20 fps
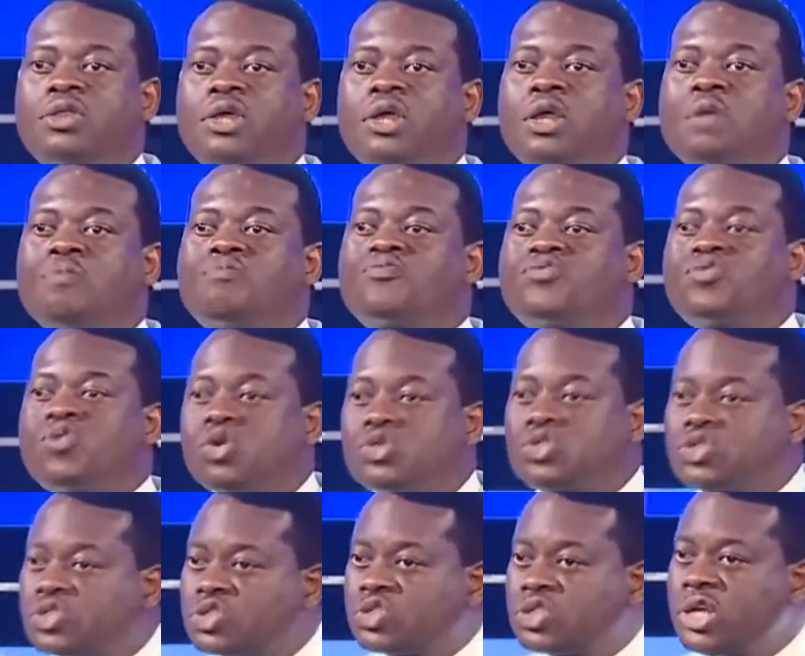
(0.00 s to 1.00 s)
the
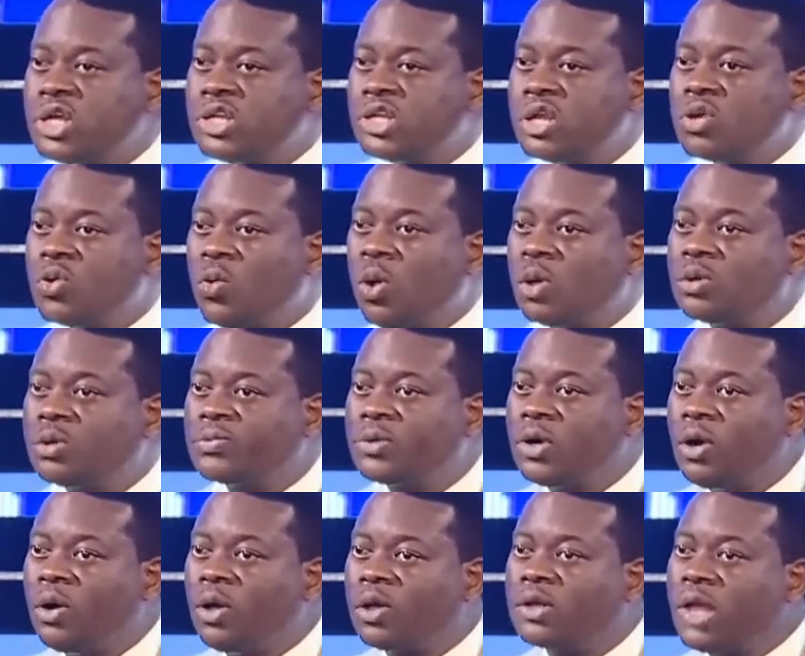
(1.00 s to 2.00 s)
proceeding word
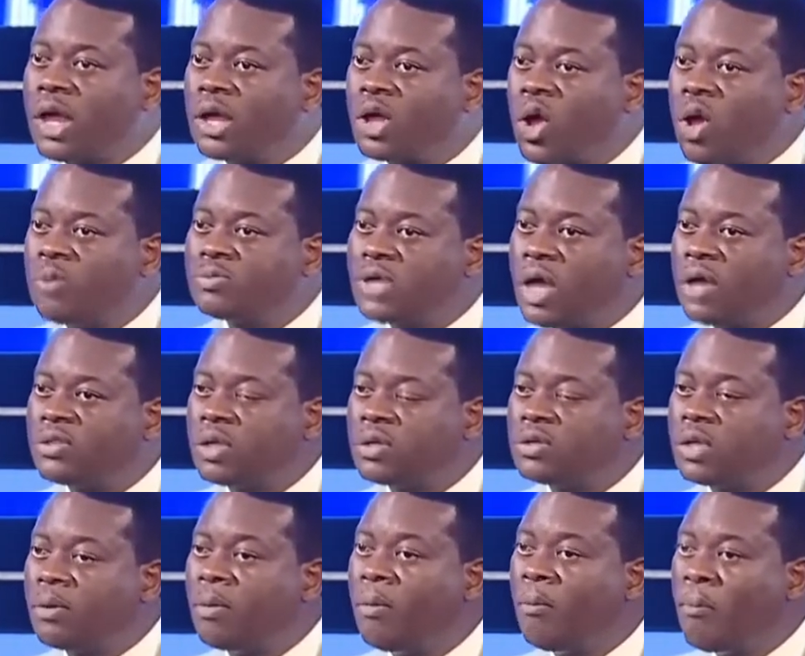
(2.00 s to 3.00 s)
of God that comes out
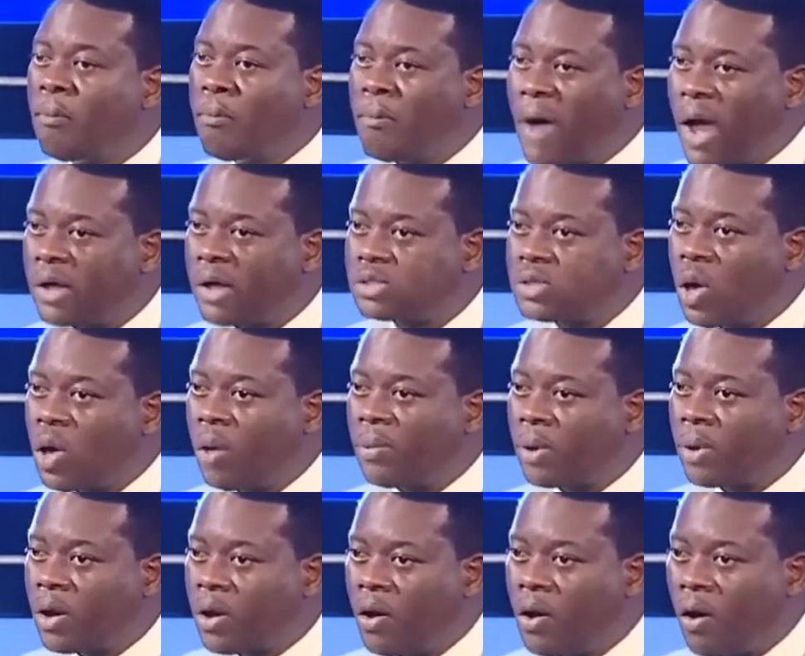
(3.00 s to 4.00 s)
of the mouth
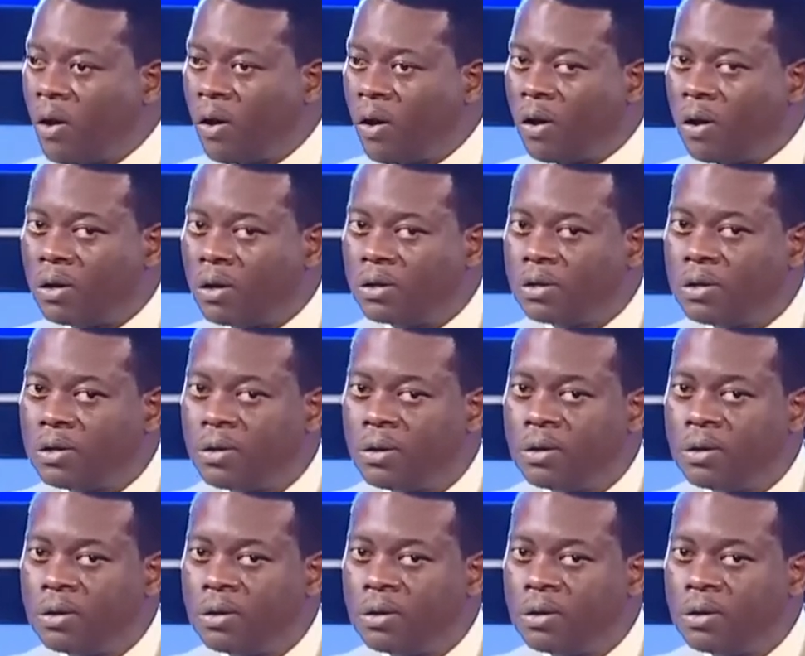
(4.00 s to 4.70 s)
of God.